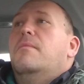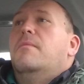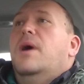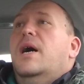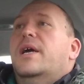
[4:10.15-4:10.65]

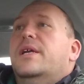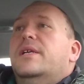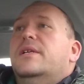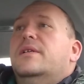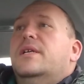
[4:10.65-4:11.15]

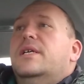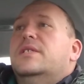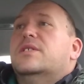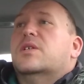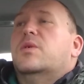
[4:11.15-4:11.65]
Mine
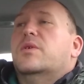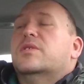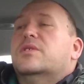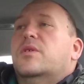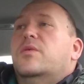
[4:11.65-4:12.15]
is, of
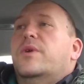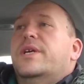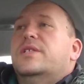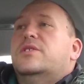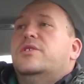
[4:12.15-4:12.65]
course,
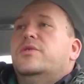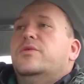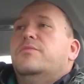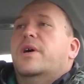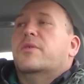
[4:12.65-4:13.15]
always
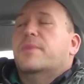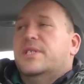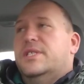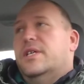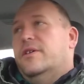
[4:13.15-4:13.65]
to better
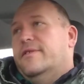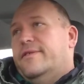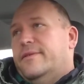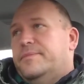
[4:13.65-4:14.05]
myself